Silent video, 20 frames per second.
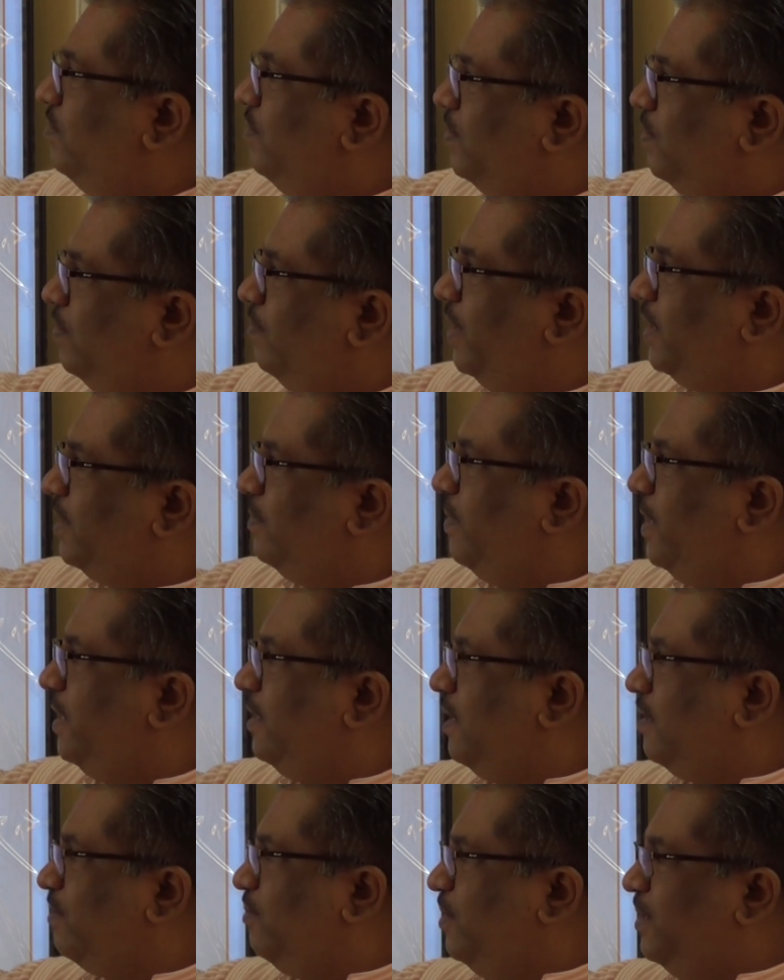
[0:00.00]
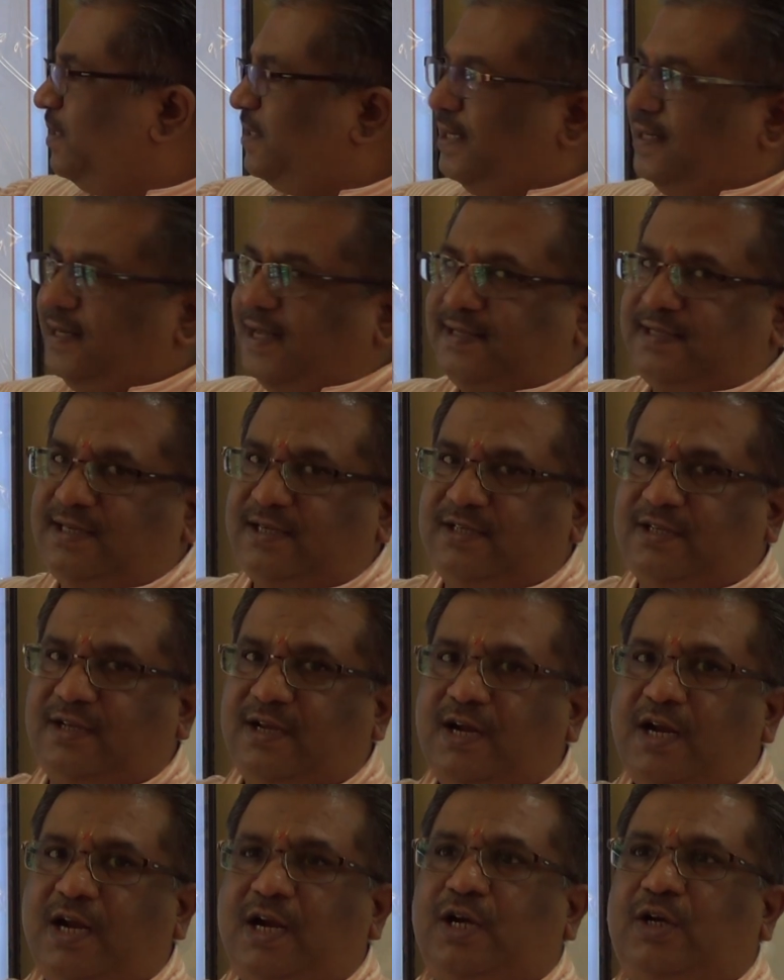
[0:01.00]
between metal bicarbonates and acids?
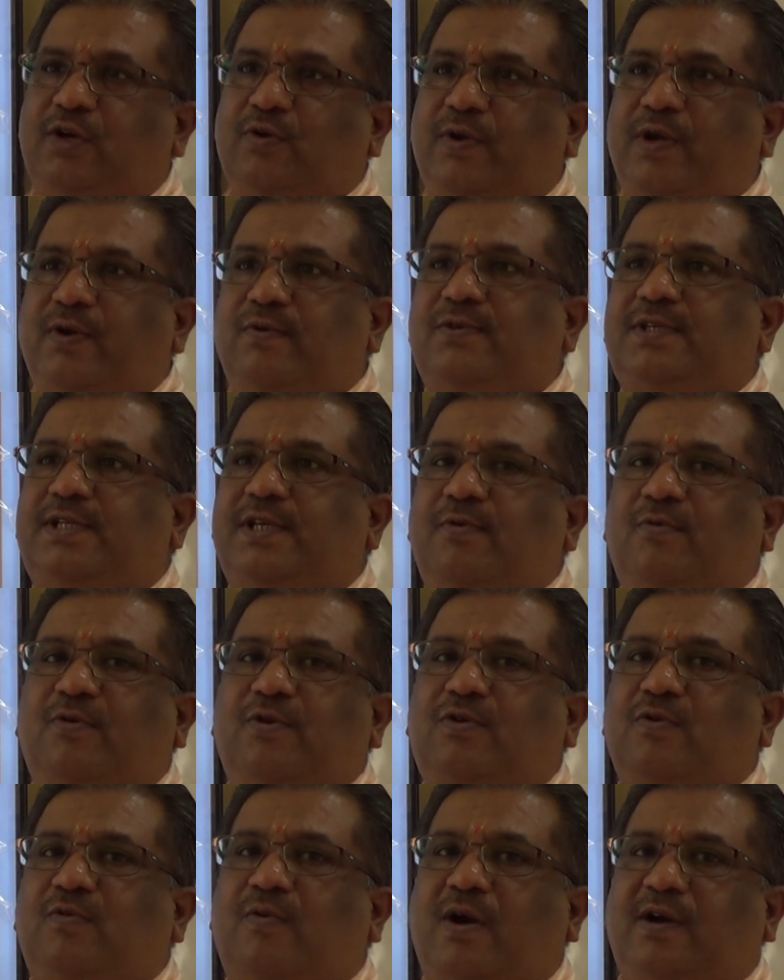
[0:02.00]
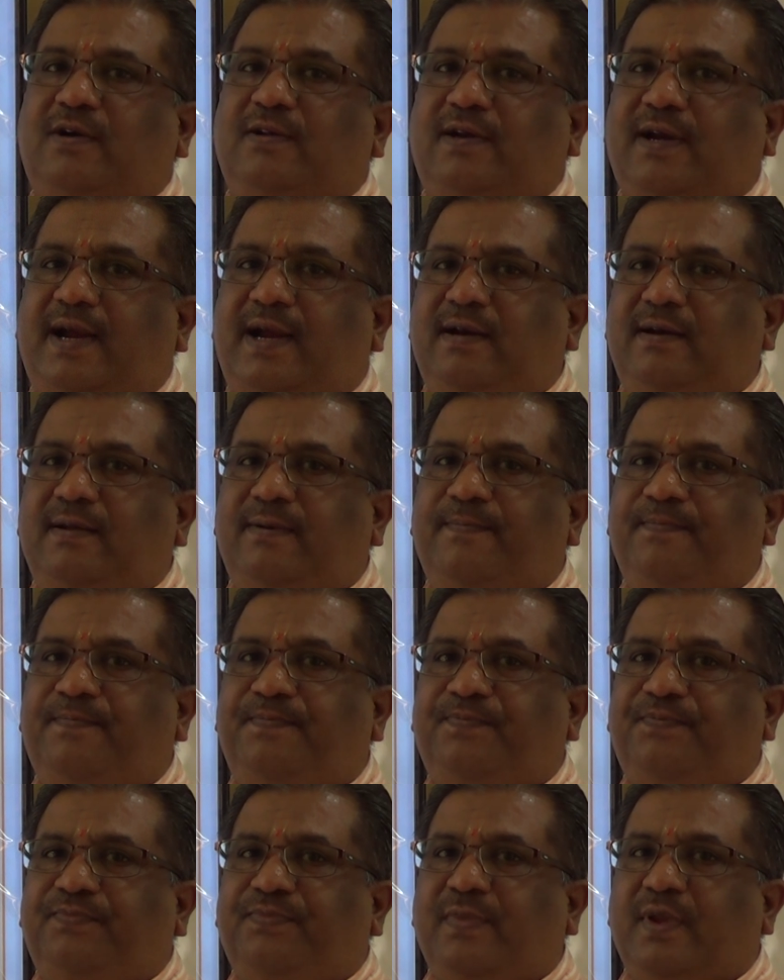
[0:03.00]
To give CO2, water and
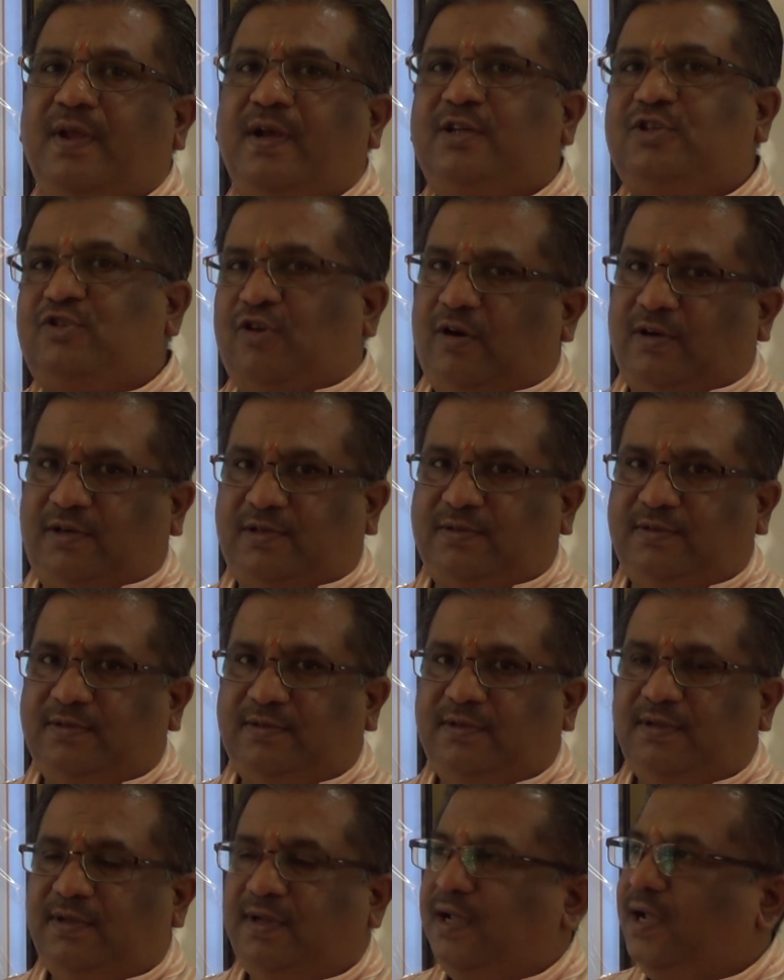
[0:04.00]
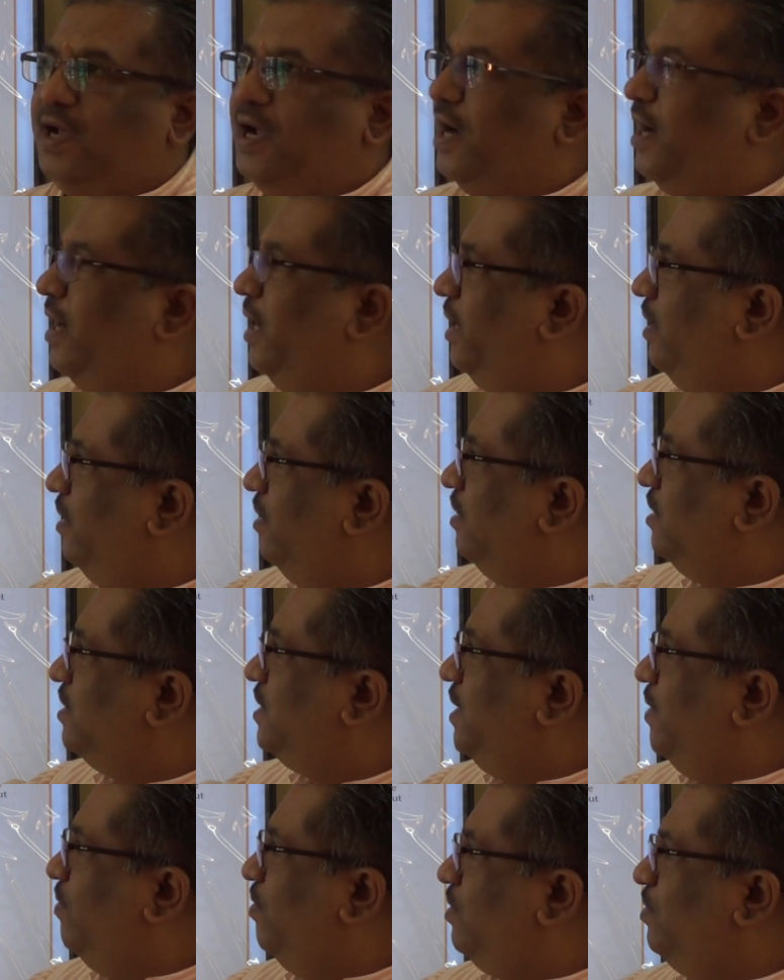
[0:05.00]
salt, and
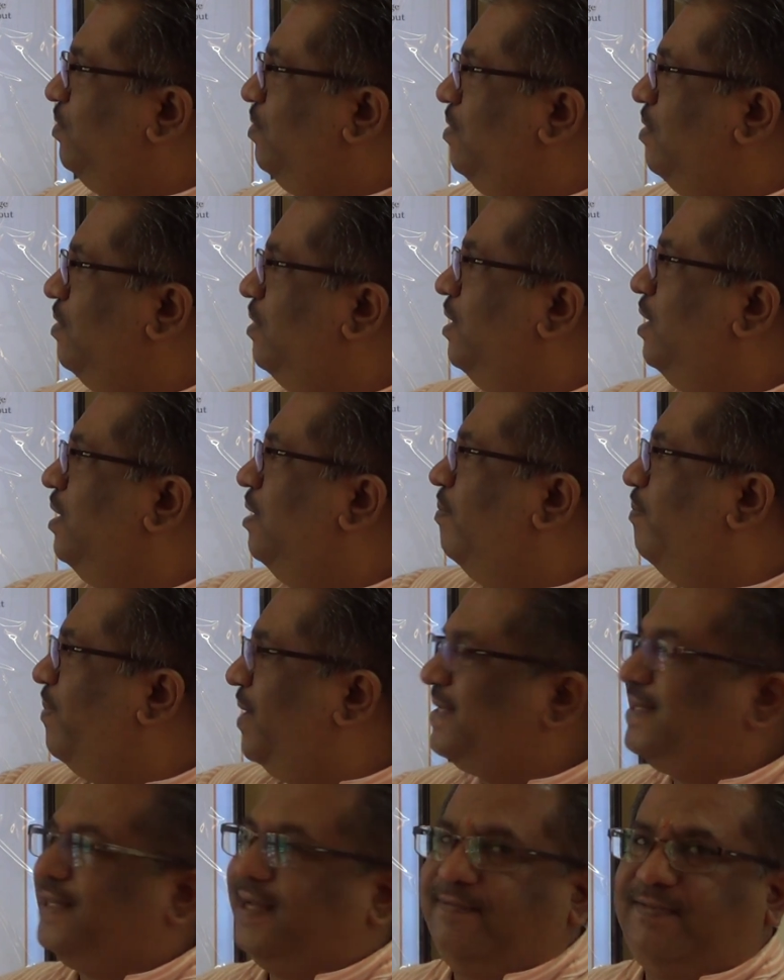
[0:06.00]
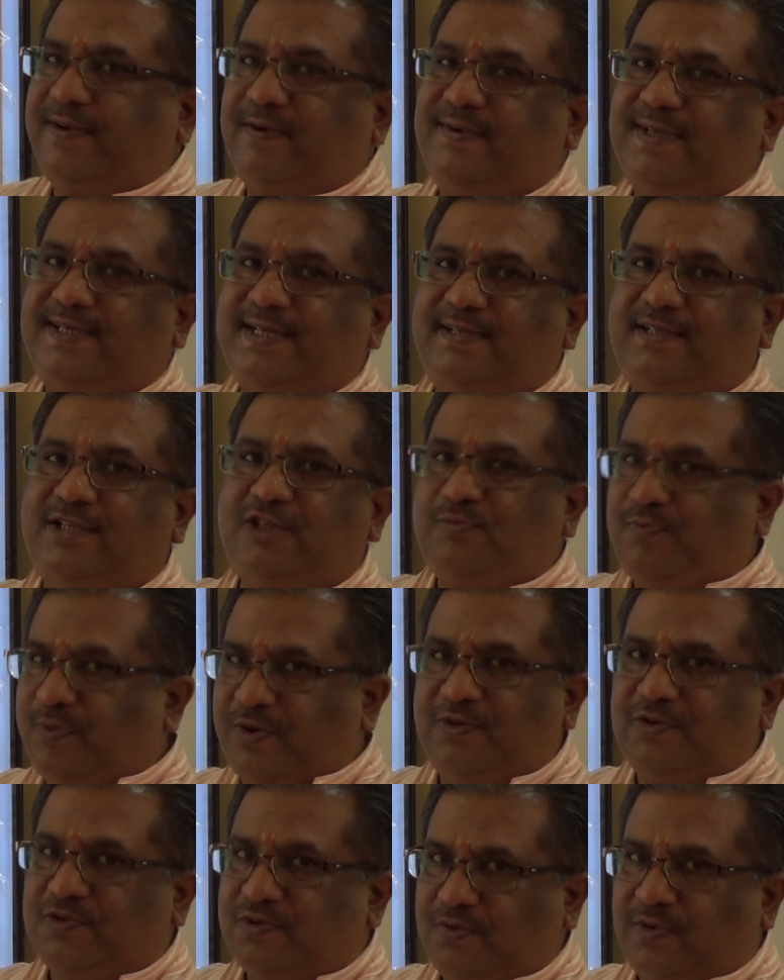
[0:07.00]
CO2 brisk effervescence is
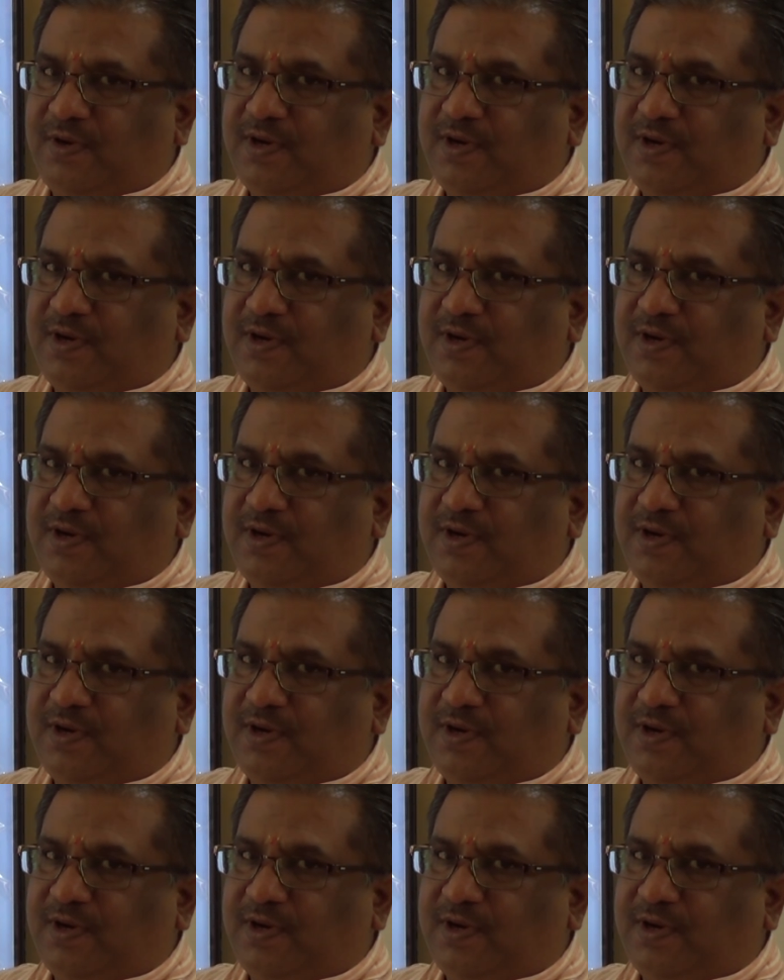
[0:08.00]
produced over